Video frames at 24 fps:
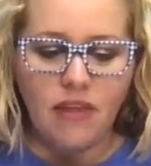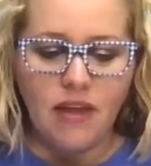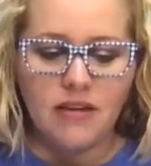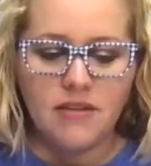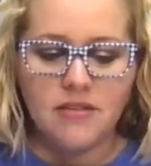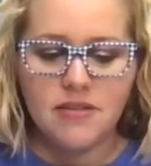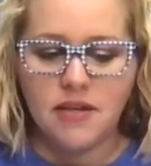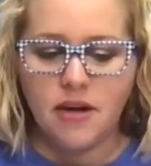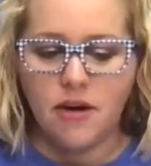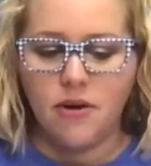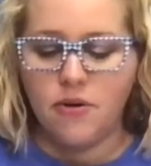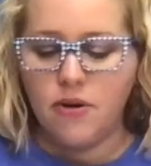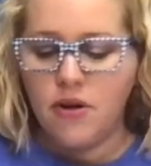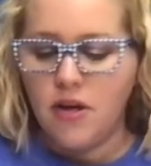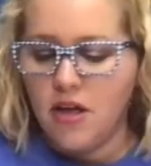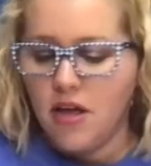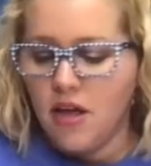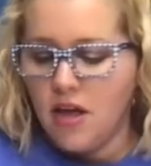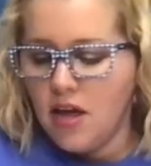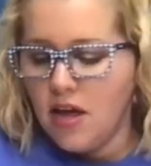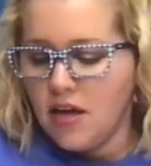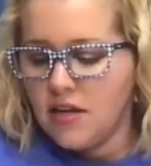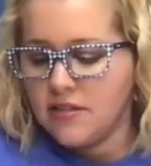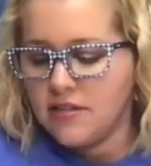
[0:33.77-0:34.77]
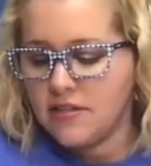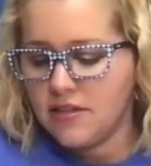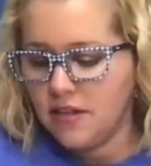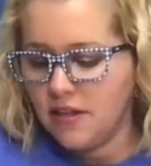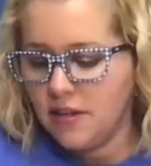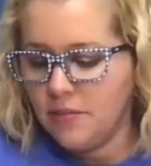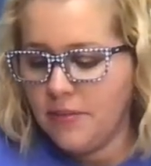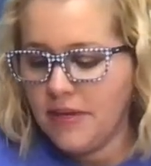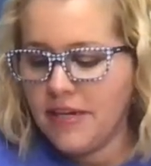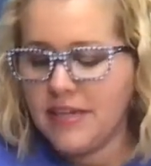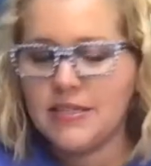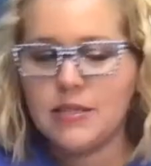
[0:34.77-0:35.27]
So, so let
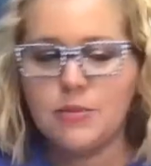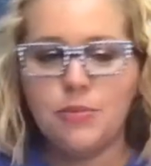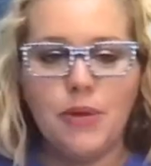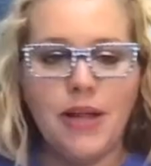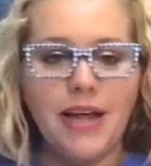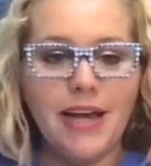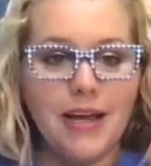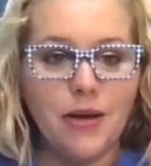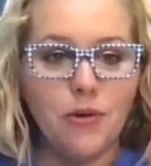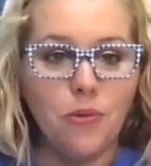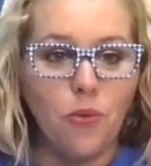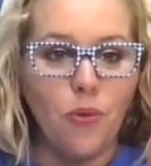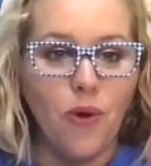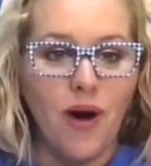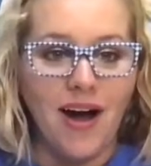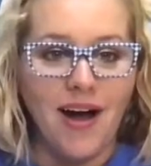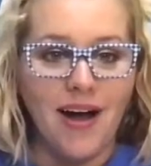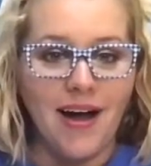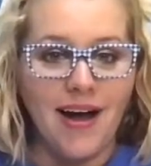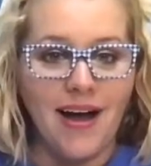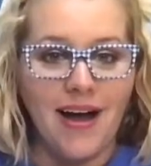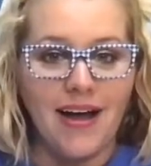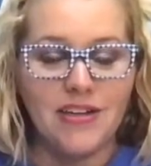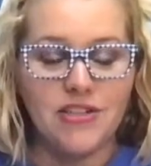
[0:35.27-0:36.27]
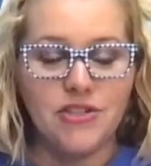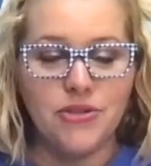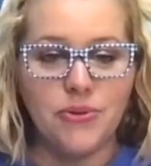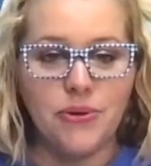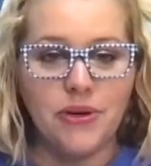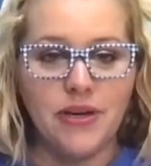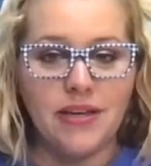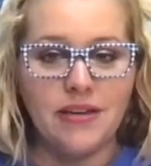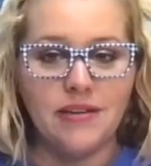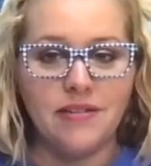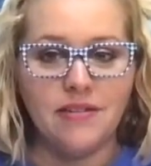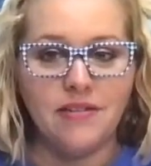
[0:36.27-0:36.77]
me explain why I do
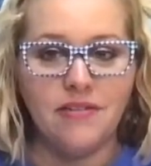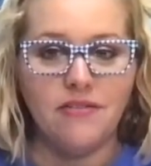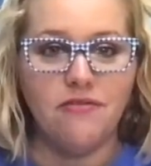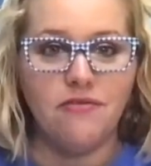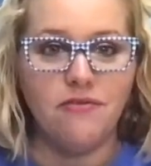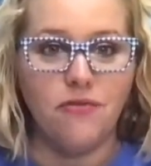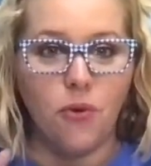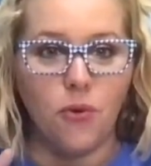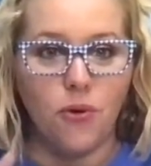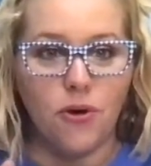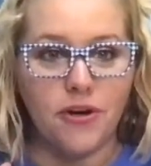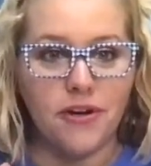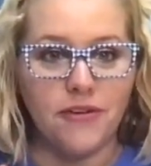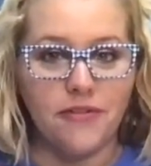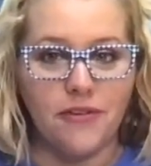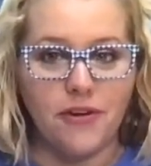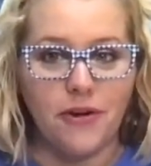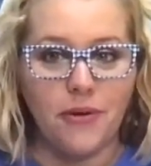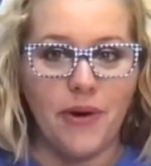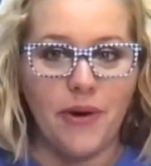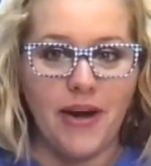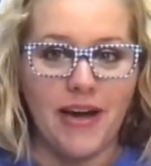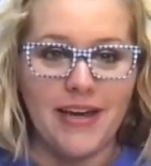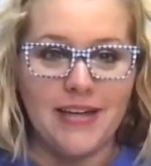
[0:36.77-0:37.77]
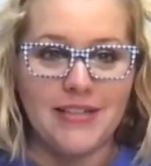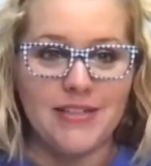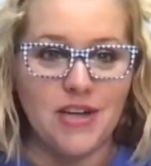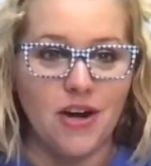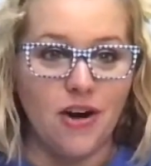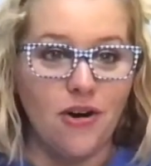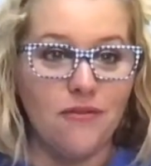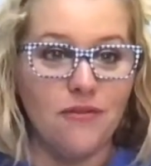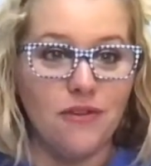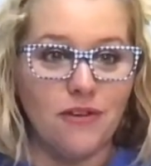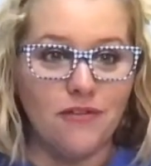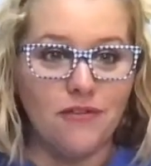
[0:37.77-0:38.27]
it four different ways
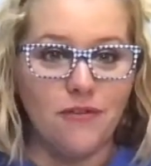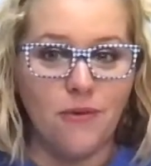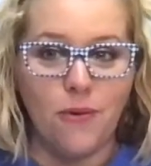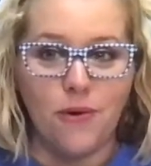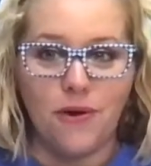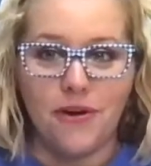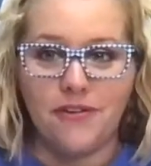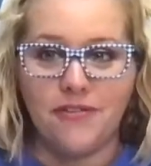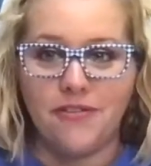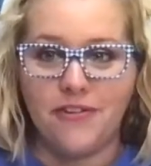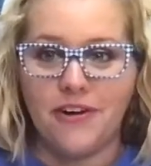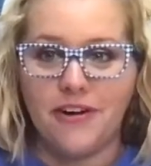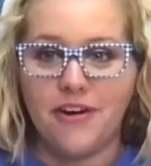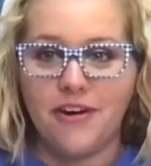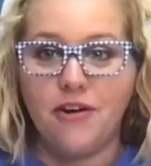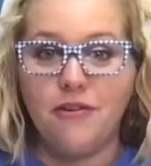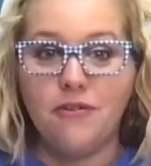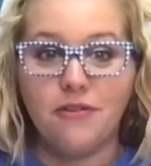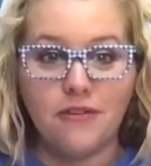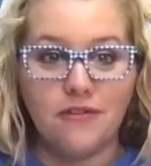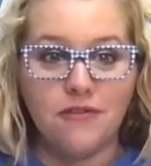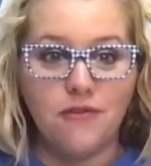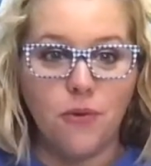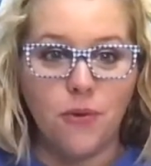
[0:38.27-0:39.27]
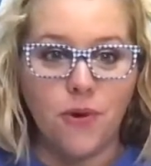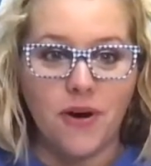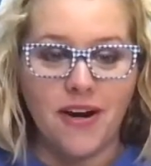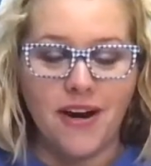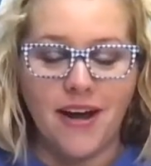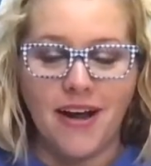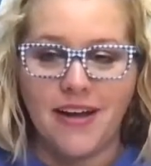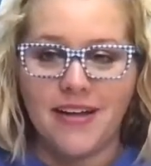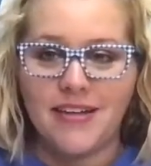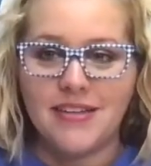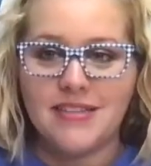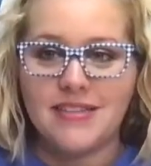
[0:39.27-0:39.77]
over four different over four
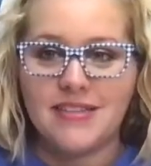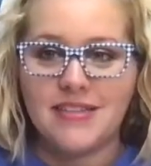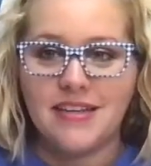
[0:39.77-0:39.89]
nights.